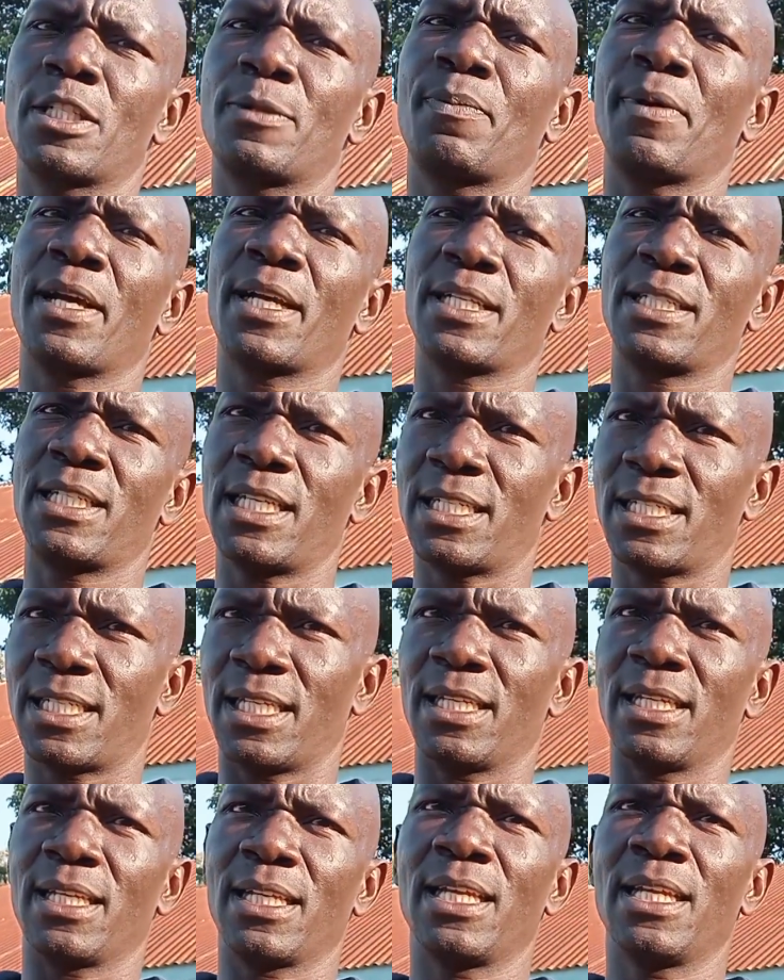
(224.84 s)

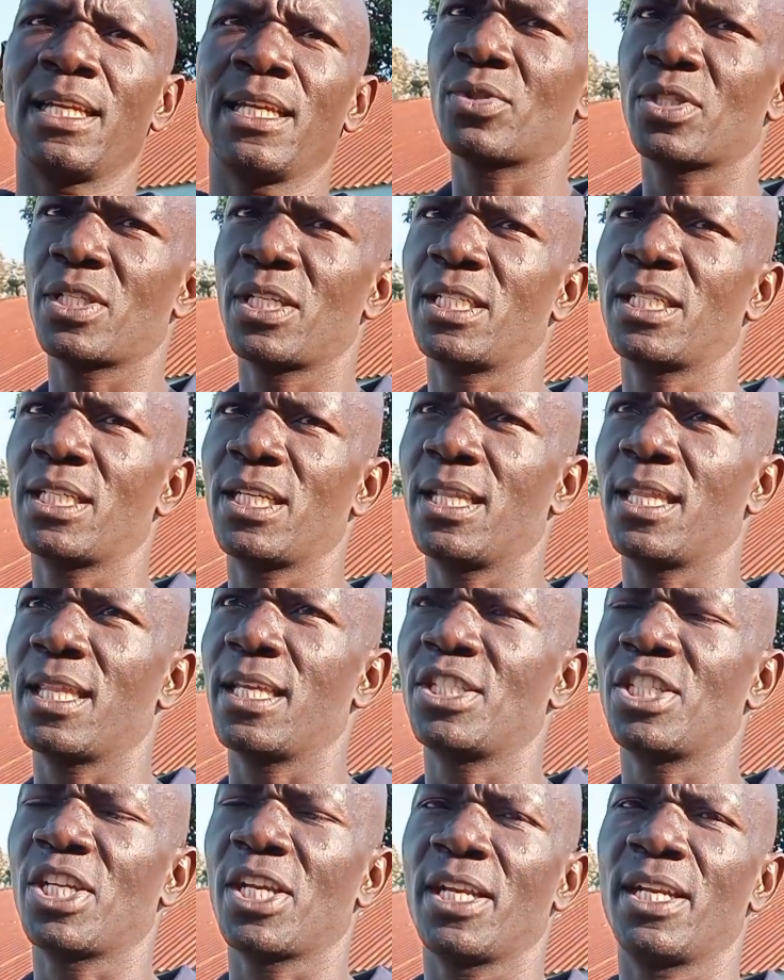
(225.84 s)
spectating to sit in
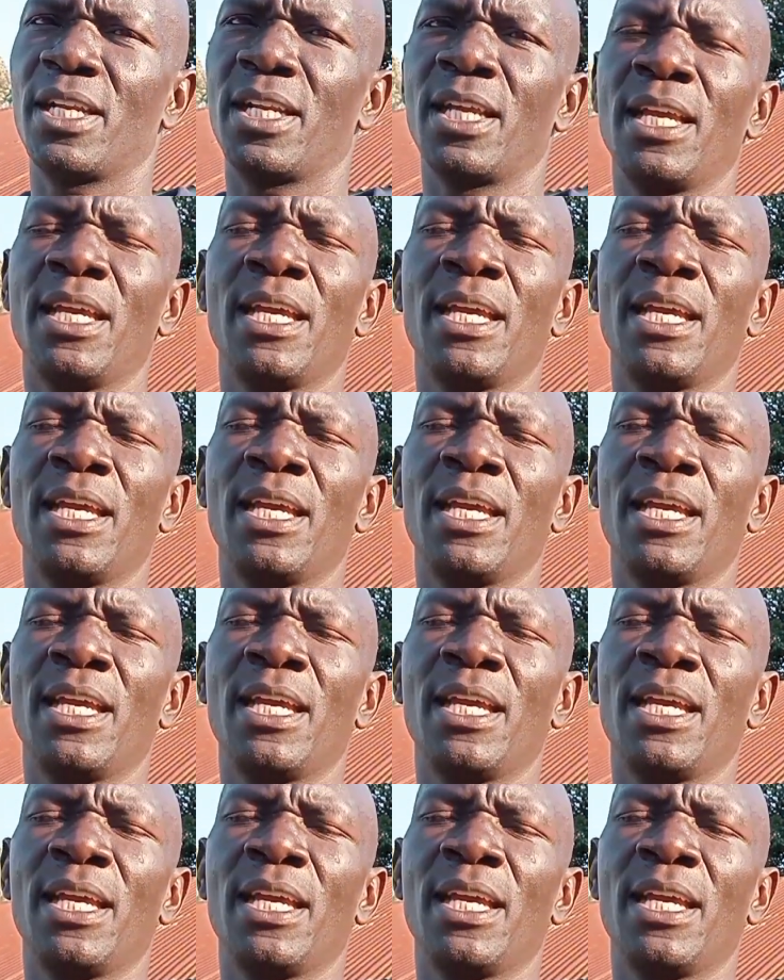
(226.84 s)
the shade.